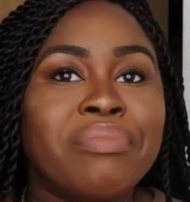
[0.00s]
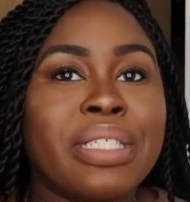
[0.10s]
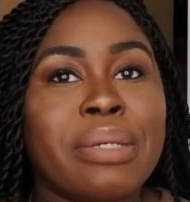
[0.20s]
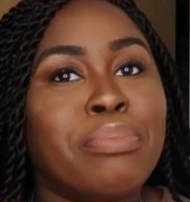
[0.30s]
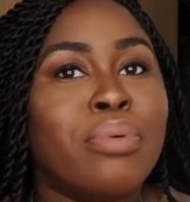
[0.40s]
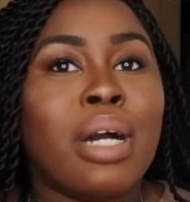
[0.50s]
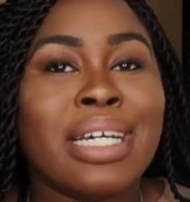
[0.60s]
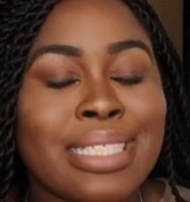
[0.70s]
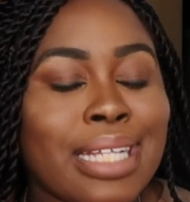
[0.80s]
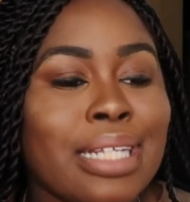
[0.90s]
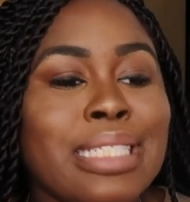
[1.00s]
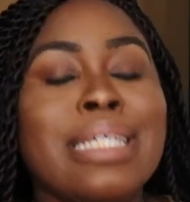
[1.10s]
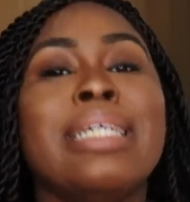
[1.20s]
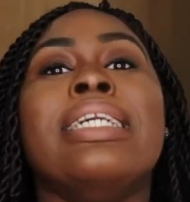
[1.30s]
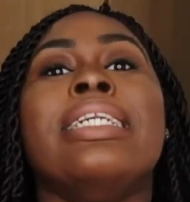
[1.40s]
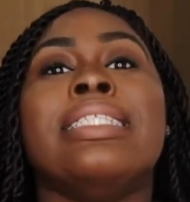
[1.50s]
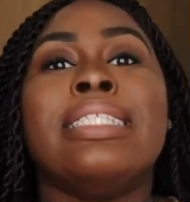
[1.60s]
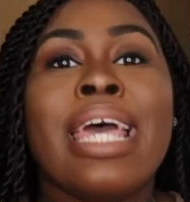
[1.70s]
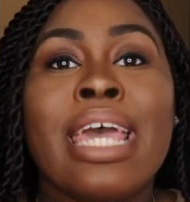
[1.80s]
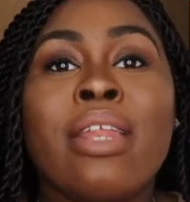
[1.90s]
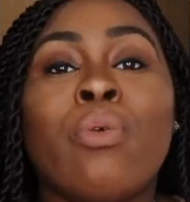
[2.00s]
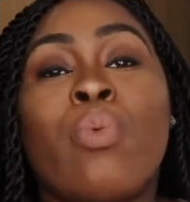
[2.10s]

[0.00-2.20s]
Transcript: Simple as that. Then